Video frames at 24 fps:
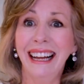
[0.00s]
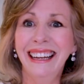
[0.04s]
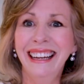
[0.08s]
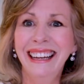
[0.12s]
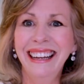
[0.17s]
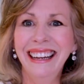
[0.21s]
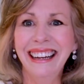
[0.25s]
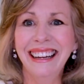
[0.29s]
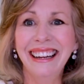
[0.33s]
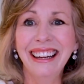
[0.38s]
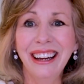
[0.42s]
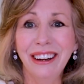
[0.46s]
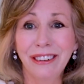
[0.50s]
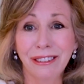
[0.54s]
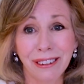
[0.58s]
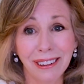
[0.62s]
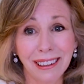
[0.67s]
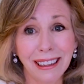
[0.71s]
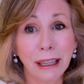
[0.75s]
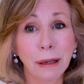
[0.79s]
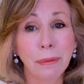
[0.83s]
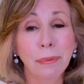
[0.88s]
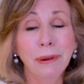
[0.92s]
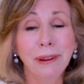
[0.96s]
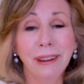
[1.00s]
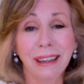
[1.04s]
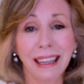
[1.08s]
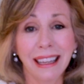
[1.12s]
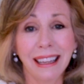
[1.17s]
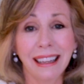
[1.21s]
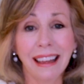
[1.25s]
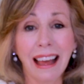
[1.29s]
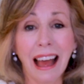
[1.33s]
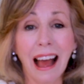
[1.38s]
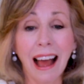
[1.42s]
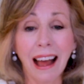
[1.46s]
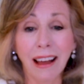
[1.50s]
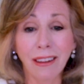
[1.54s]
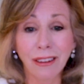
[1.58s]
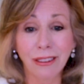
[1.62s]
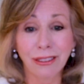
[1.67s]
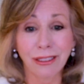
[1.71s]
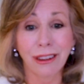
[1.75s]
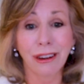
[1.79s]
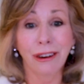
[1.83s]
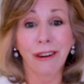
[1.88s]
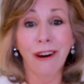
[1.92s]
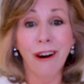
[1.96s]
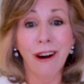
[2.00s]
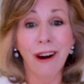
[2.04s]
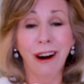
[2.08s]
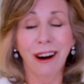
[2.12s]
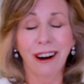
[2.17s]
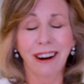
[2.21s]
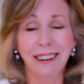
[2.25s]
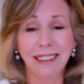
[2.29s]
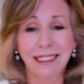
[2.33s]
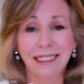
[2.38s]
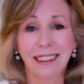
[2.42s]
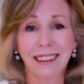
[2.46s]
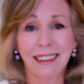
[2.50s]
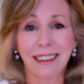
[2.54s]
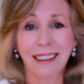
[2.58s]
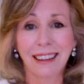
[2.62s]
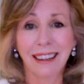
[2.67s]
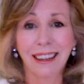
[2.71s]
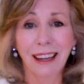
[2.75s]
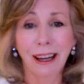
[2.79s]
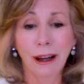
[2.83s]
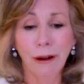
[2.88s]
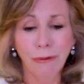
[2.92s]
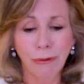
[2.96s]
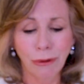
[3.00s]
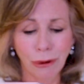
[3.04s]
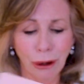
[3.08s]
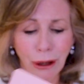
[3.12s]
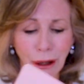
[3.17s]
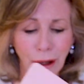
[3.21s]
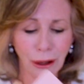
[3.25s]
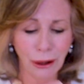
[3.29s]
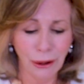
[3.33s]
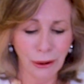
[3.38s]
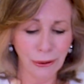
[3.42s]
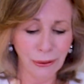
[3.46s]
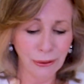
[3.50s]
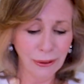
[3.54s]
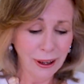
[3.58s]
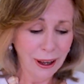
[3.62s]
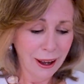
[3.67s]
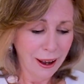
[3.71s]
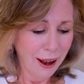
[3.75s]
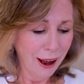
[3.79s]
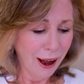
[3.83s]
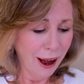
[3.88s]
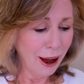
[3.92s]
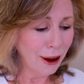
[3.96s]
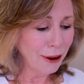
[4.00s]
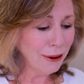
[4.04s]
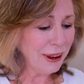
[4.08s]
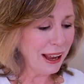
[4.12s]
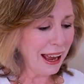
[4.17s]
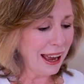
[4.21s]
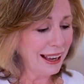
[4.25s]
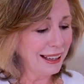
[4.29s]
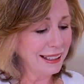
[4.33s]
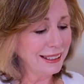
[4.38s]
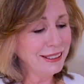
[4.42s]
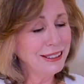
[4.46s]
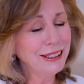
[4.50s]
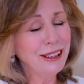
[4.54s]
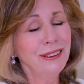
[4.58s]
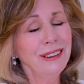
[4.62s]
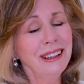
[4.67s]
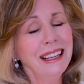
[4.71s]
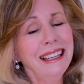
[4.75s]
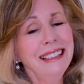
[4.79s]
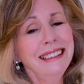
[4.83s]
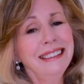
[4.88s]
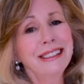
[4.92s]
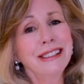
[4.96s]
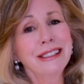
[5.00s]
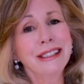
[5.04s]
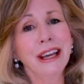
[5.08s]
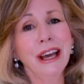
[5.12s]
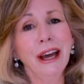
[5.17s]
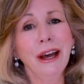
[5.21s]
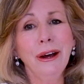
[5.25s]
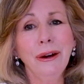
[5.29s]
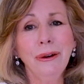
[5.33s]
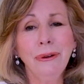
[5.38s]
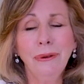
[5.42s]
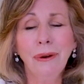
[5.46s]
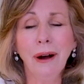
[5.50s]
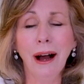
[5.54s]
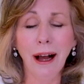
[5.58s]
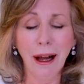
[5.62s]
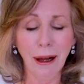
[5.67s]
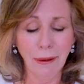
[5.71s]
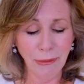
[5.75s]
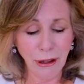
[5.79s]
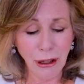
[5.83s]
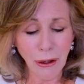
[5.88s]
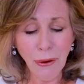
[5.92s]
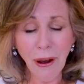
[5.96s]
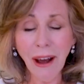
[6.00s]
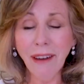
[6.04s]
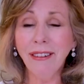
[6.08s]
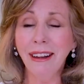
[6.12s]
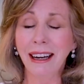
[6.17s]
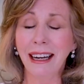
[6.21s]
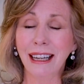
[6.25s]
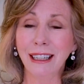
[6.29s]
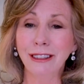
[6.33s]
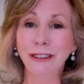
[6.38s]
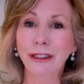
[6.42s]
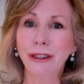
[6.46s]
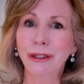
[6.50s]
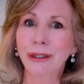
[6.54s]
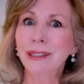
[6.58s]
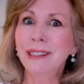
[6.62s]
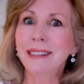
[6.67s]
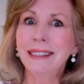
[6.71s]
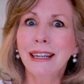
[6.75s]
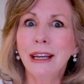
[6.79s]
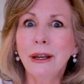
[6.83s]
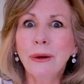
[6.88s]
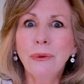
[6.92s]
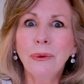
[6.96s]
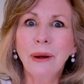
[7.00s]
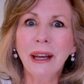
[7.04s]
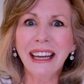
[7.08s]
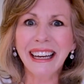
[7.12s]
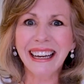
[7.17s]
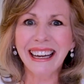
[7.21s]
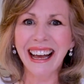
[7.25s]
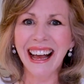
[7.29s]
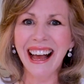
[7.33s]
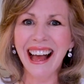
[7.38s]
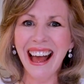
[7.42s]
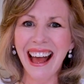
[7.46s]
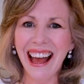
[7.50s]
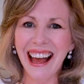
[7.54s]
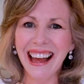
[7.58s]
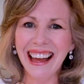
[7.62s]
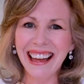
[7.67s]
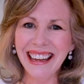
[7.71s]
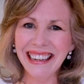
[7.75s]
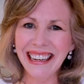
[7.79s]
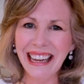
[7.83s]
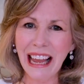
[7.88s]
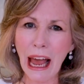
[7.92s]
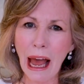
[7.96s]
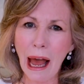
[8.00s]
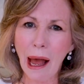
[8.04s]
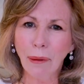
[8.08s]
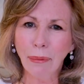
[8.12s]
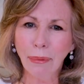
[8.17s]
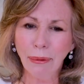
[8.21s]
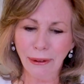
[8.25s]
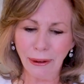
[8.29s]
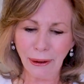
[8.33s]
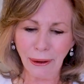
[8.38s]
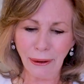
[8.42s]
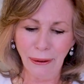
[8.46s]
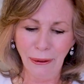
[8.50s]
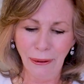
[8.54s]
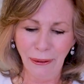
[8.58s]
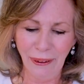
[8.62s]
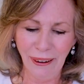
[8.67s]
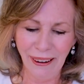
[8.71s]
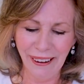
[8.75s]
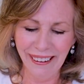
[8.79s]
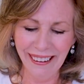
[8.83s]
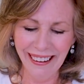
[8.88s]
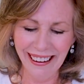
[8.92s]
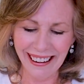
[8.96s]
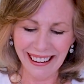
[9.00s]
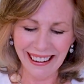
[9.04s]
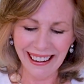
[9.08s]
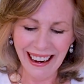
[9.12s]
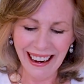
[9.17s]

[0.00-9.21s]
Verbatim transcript: really putting out their heart for you. Okay, so let's go. Um, you have an interesting week ahead, Capricorn.